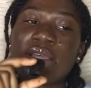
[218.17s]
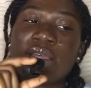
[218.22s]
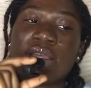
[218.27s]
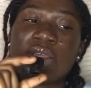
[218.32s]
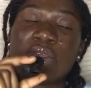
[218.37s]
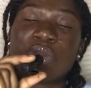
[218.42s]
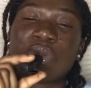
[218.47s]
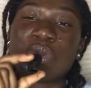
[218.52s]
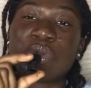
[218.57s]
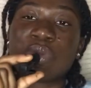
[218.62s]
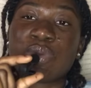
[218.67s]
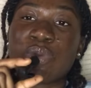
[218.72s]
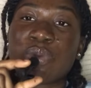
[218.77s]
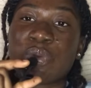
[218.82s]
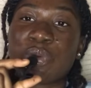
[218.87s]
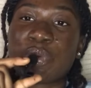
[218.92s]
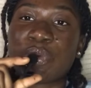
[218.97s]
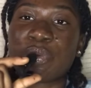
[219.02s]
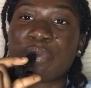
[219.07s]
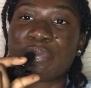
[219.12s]

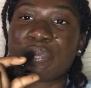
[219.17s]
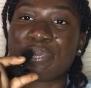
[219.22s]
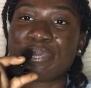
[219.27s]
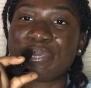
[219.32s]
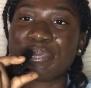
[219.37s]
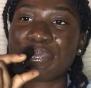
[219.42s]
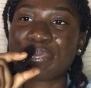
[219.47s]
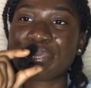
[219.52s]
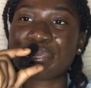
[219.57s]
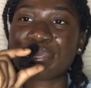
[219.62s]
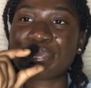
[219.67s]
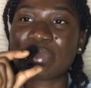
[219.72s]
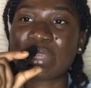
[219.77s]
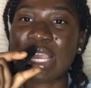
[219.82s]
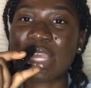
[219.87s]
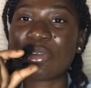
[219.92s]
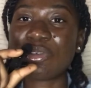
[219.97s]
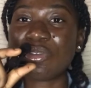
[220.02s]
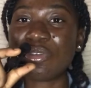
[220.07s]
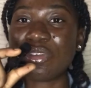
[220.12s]
So I
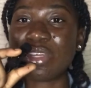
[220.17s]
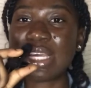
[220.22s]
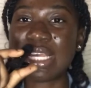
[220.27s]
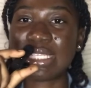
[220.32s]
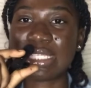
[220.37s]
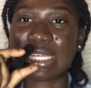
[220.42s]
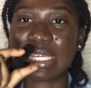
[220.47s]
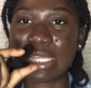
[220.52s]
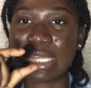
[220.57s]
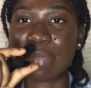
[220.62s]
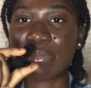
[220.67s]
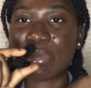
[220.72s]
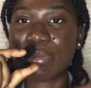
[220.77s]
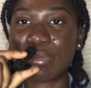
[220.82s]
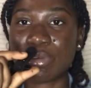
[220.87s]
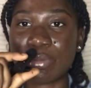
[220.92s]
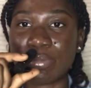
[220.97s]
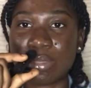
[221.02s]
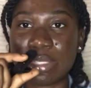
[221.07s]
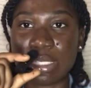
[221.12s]
know you guys can hear me
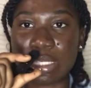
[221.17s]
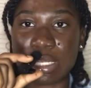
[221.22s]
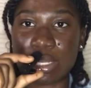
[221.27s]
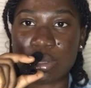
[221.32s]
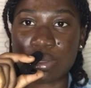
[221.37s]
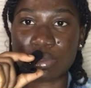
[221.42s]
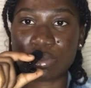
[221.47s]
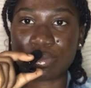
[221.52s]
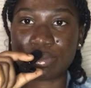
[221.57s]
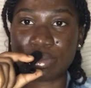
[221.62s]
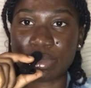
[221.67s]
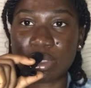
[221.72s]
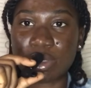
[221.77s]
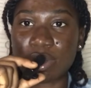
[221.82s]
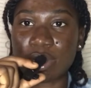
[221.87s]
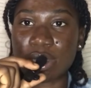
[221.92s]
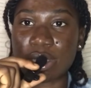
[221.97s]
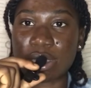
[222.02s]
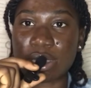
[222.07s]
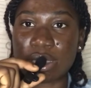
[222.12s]
properly now
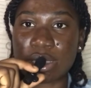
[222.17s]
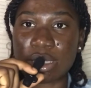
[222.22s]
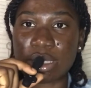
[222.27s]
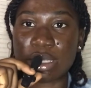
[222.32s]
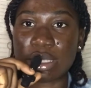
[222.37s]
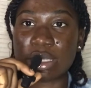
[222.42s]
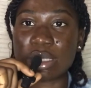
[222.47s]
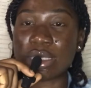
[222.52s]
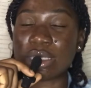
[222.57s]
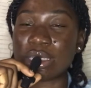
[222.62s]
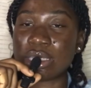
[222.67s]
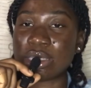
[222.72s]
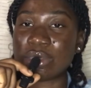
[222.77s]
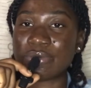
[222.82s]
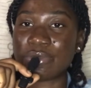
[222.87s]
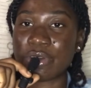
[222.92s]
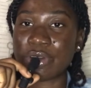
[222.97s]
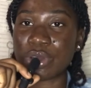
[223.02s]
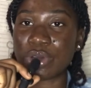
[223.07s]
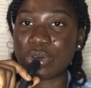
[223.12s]
because it's
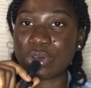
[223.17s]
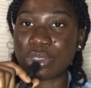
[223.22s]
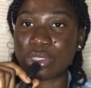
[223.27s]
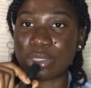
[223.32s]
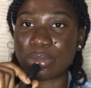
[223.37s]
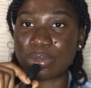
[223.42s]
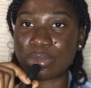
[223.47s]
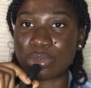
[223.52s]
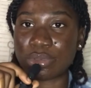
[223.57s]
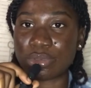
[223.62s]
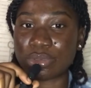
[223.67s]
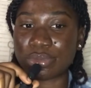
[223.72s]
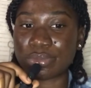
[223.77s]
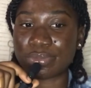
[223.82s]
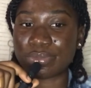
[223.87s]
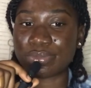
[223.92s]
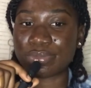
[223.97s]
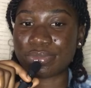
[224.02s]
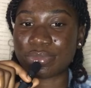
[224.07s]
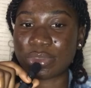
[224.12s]
very audible.
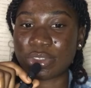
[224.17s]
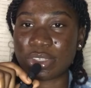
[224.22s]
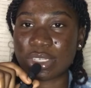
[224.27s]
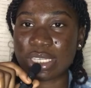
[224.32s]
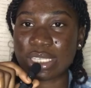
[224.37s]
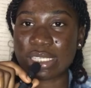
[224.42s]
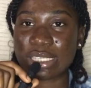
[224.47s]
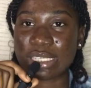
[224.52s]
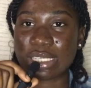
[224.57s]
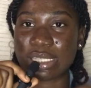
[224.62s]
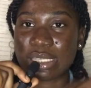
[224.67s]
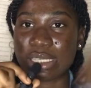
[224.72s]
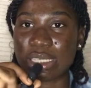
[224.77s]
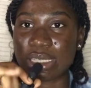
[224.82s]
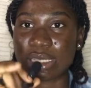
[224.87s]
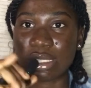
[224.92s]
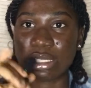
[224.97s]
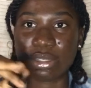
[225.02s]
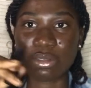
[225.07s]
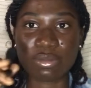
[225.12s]
You can see
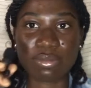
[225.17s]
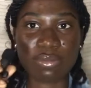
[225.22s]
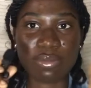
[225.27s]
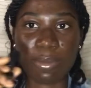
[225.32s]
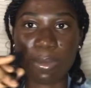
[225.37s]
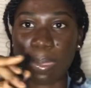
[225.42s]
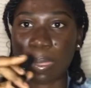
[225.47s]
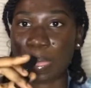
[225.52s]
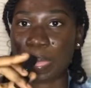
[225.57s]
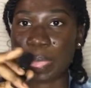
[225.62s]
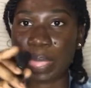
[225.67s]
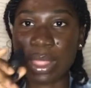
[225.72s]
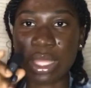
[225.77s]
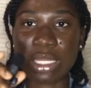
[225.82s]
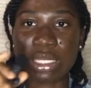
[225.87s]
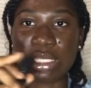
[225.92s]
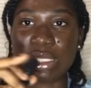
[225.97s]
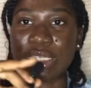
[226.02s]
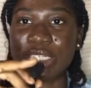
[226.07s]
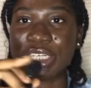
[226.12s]
the
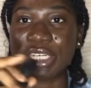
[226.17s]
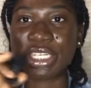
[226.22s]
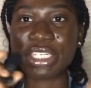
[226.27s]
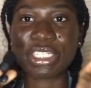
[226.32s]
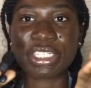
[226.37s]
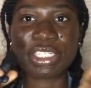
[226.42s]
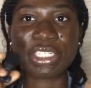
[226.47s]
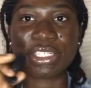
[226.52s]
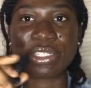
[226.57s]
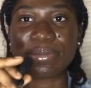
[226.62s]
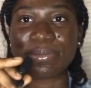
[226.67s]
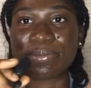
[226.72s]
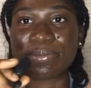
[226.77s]
change,